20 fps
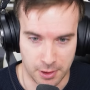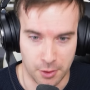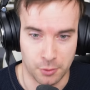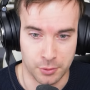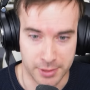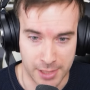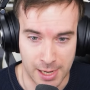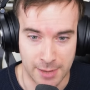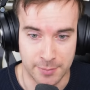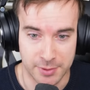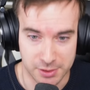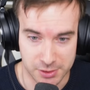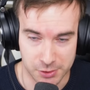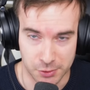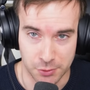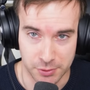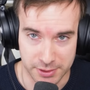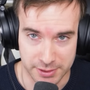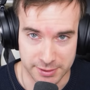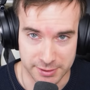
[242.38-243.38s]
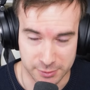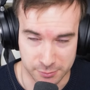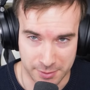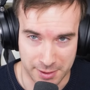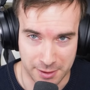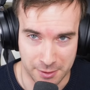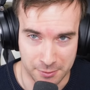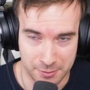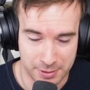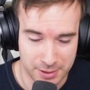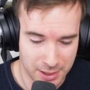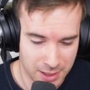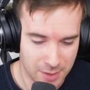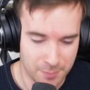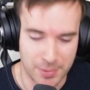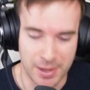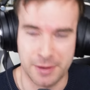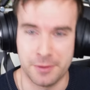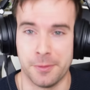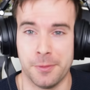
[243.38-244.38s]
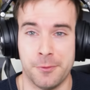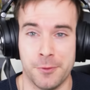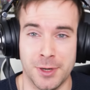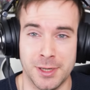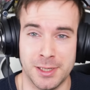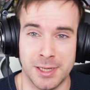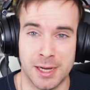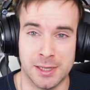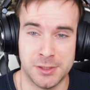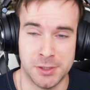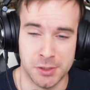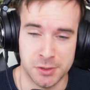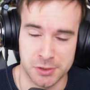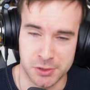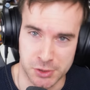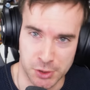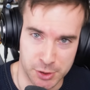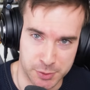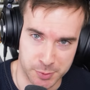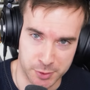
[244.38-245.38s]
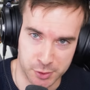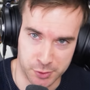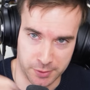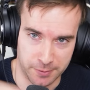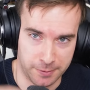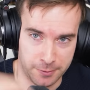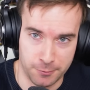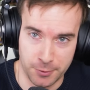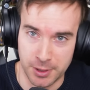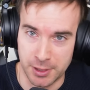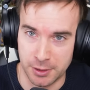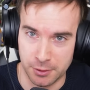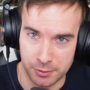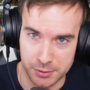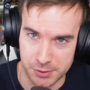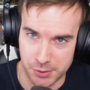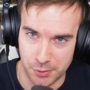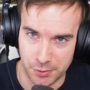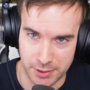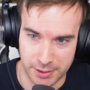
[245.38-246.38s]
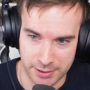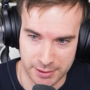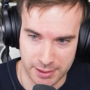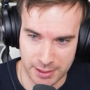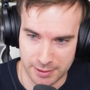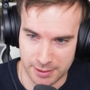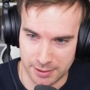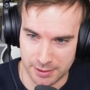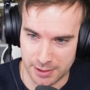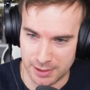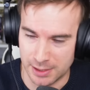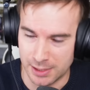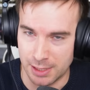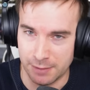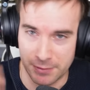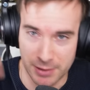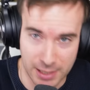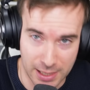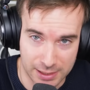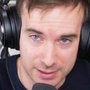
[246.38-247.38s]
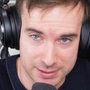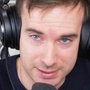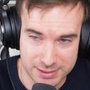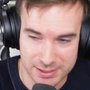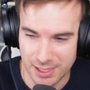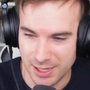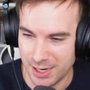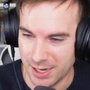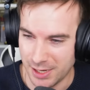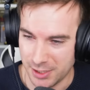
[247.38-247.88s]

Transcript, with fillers: the whole game in 2D as well. Back on 3DS, you could choose between 3D or 2D, and then in 11S,